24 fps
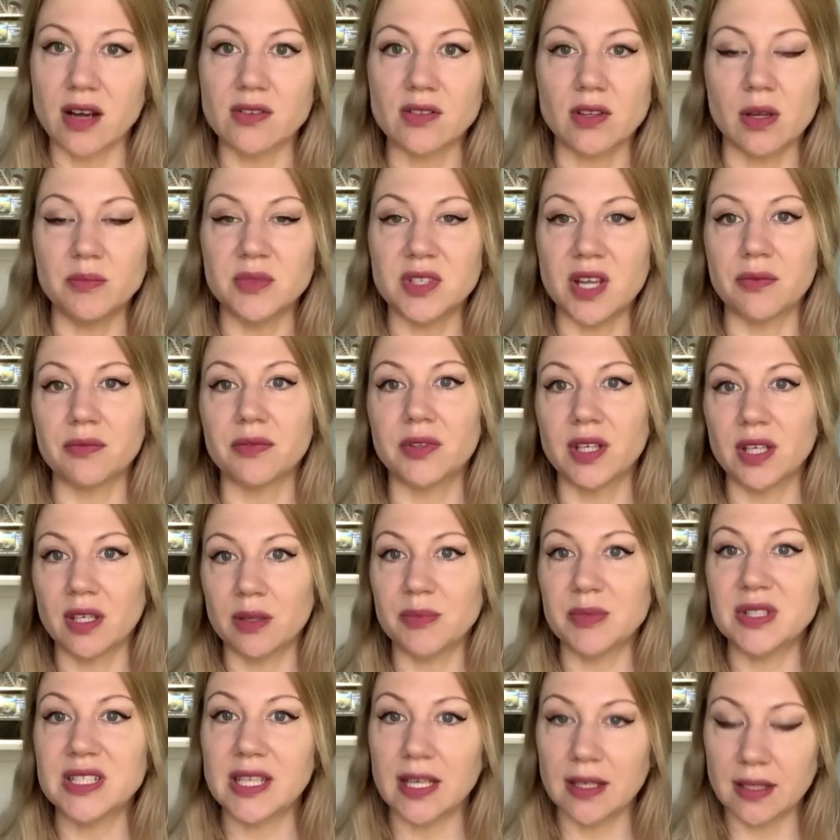So I'm definitely going to
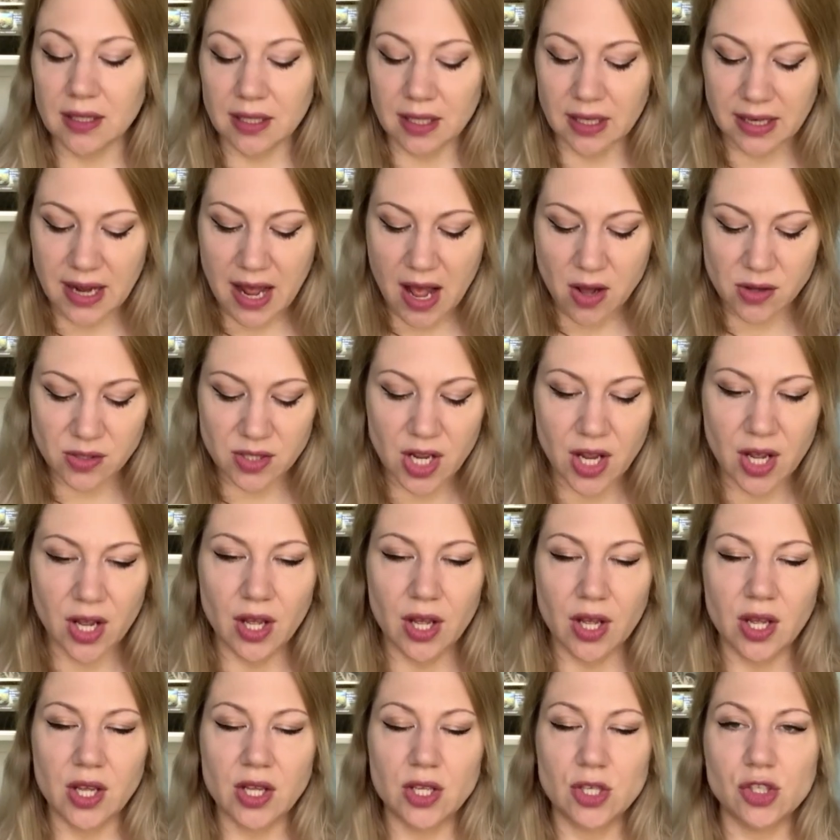be taking it out
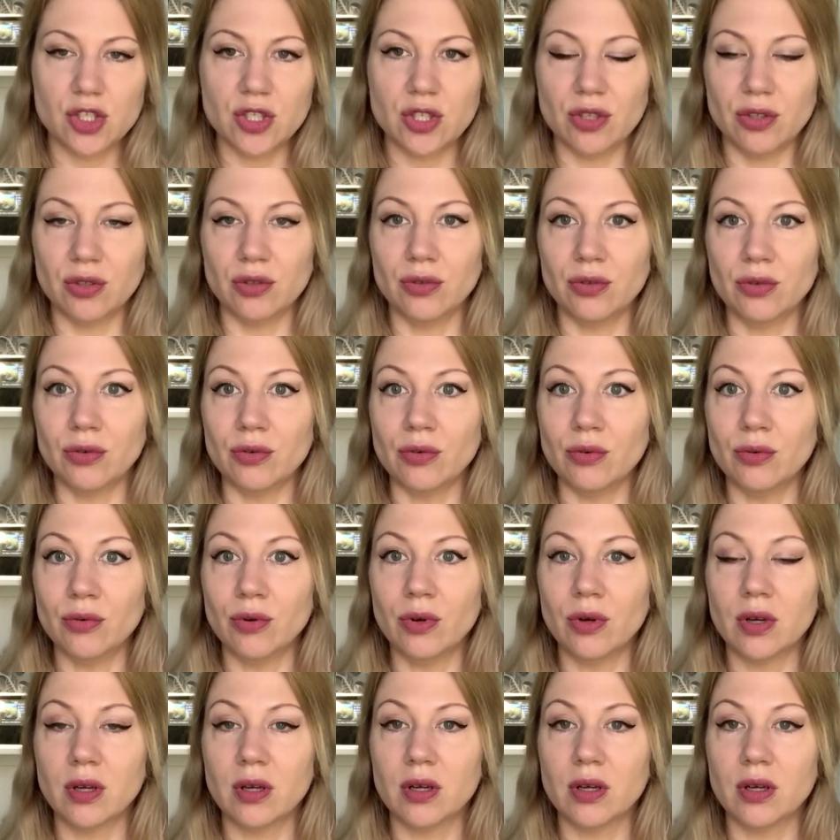to